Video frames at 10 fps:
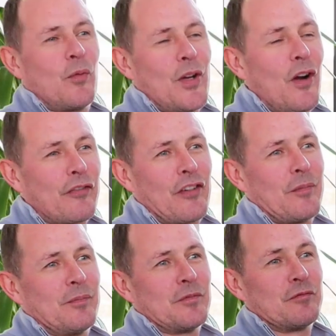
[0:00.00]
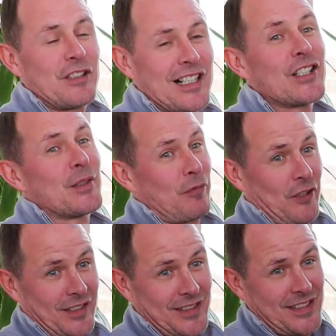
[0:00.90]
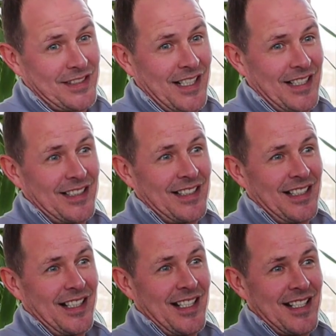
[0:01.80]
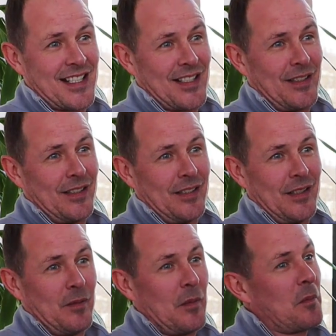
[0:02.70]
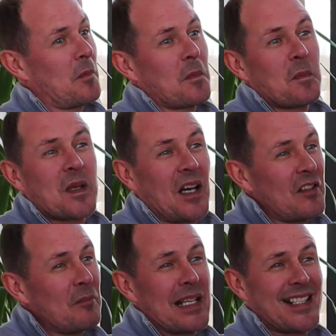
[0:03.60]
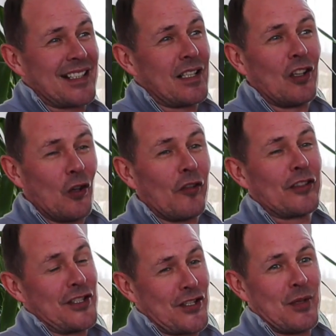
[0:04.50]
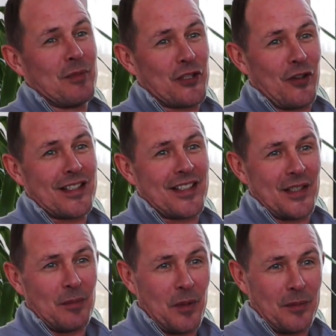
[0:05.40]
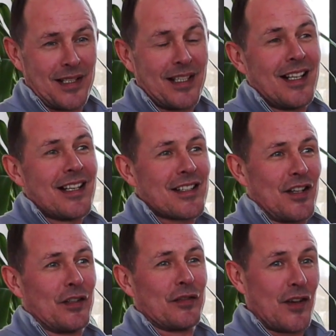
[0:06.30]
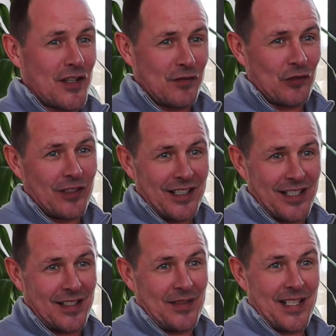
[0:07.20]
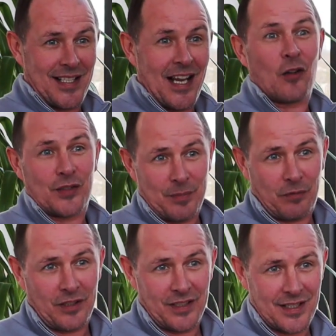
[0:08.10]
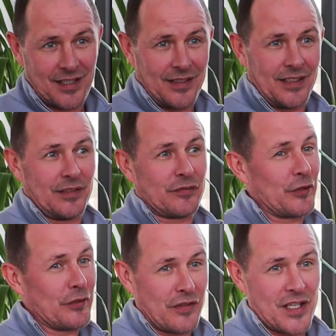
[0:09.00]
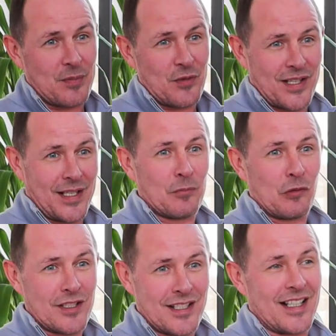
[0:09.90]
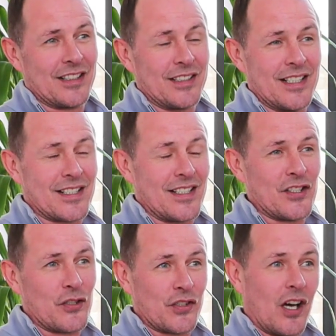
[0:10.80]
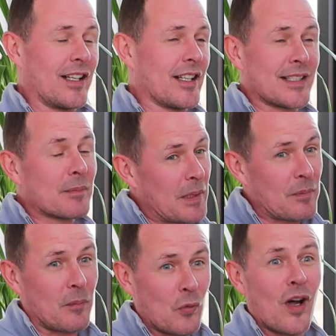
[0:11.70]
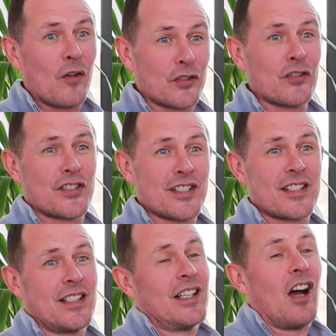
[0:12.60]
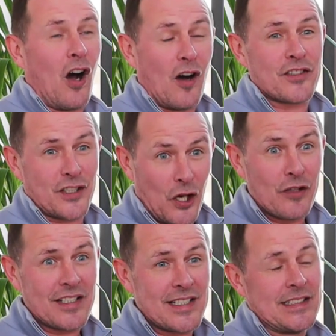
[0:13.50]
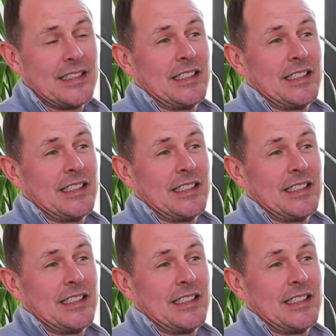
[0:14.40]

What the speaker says: We offer a really good product that is kind of meeting a lot of consumer trends at the moment. So first of all, it's a healthy product. Fruit and vegetables getting more into your diet, and I think people are more health conscious after COVID.